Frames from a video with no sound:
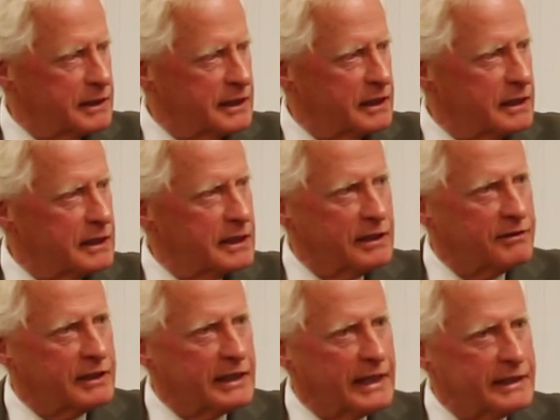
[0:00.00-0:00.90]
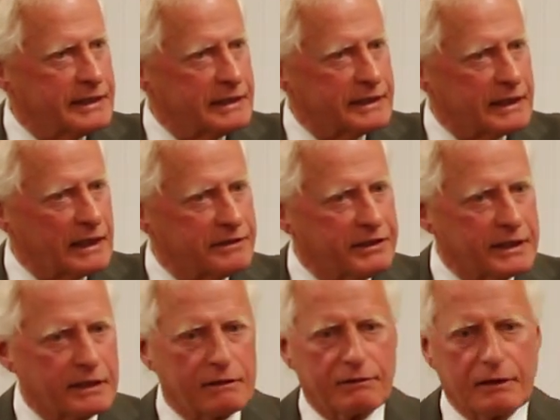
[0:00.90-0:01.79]
e even 80s, I
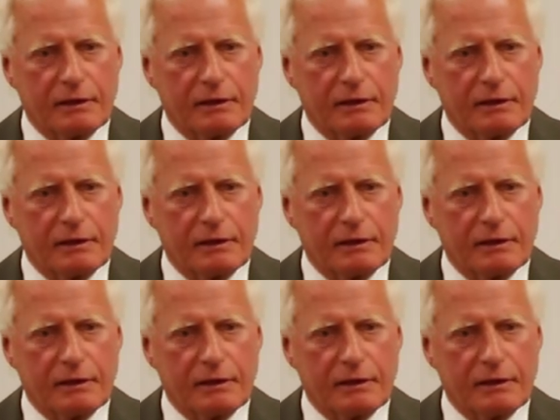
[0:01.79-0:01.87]
think